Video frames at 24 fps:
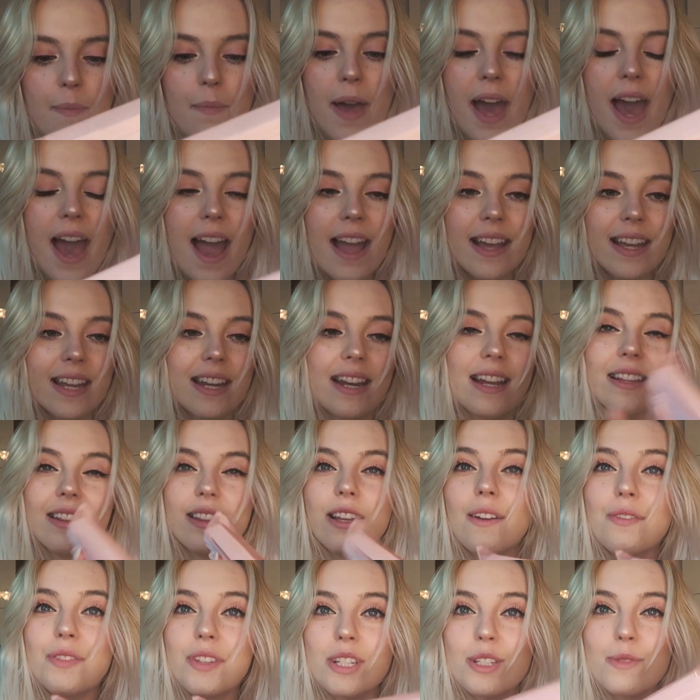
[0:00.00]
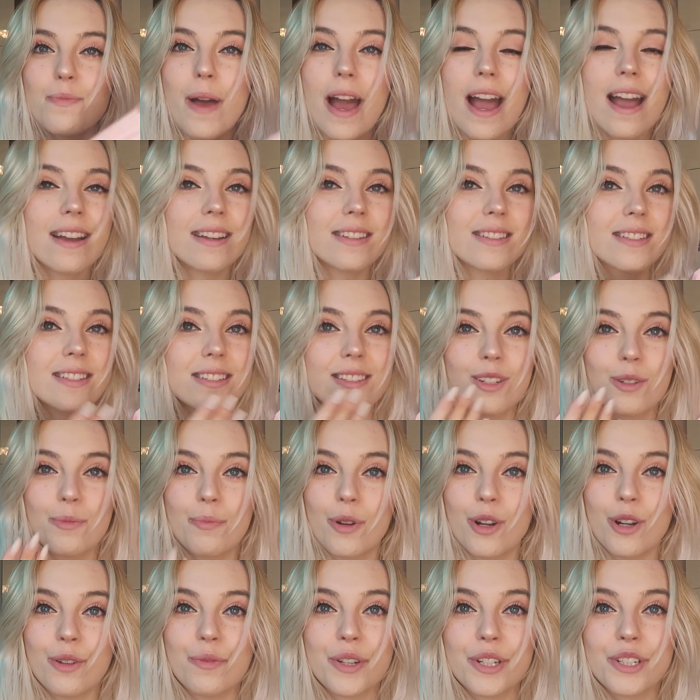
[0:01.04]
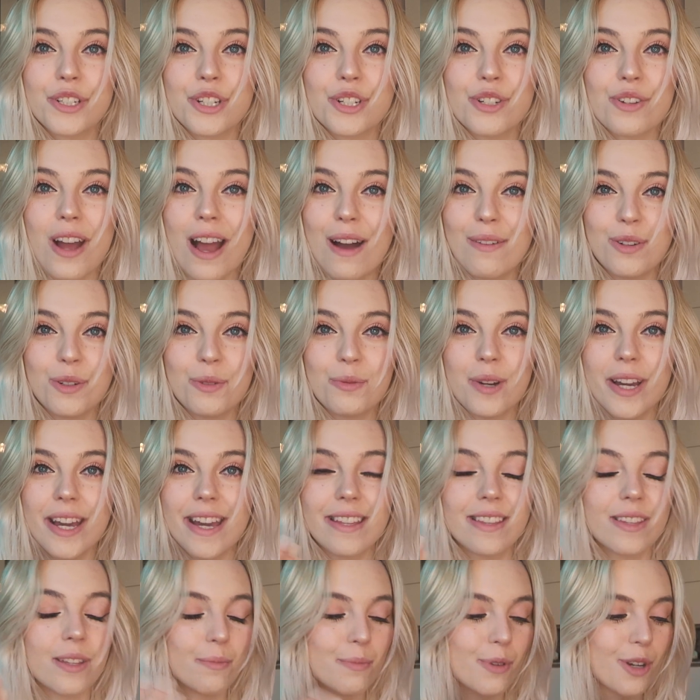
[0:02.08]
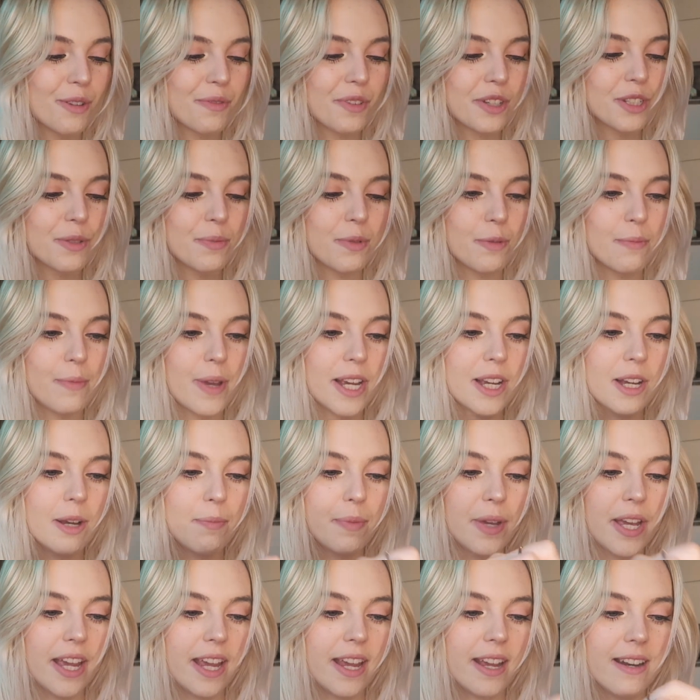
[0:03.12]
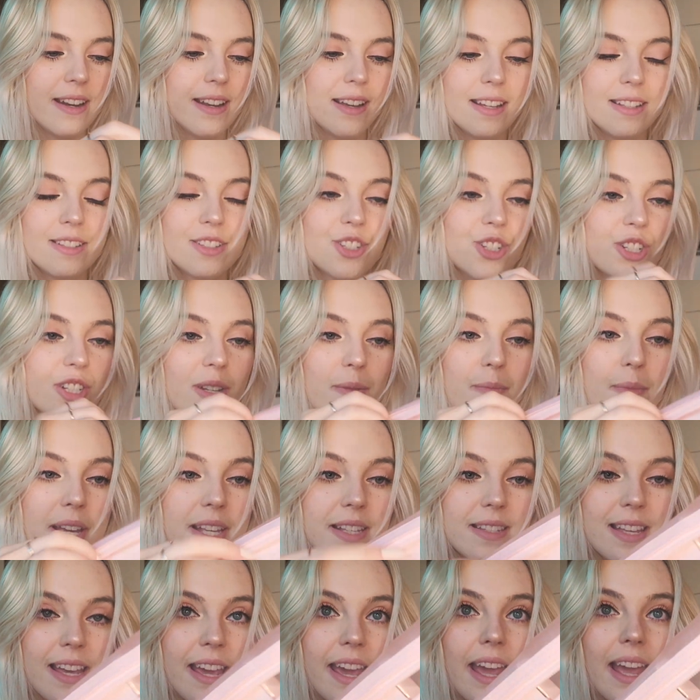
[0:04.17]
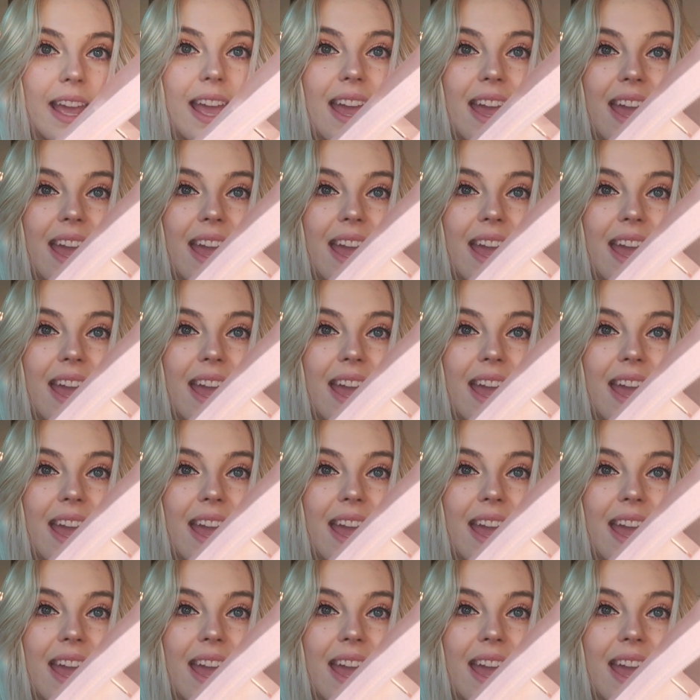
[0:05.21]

bag and I love these bags because they're perfect to travel with, perfect to put makeup in. It's just amazing.